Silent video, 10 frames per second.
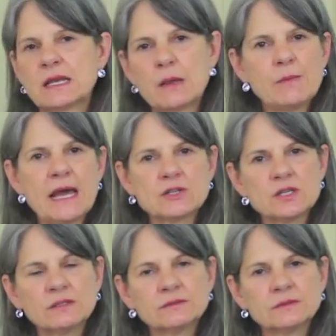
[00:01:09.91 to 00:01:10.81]
and
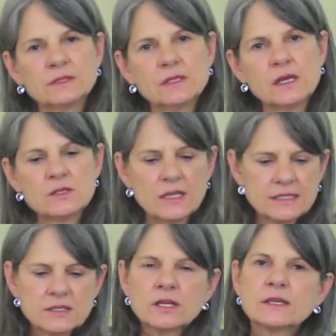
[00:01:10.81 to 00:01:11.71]
compassion. So
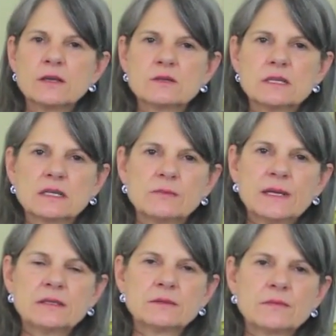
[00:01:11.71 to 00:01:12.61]
let's look at those a little
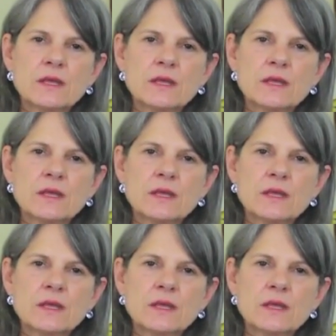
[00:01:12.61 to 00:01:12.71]
bit.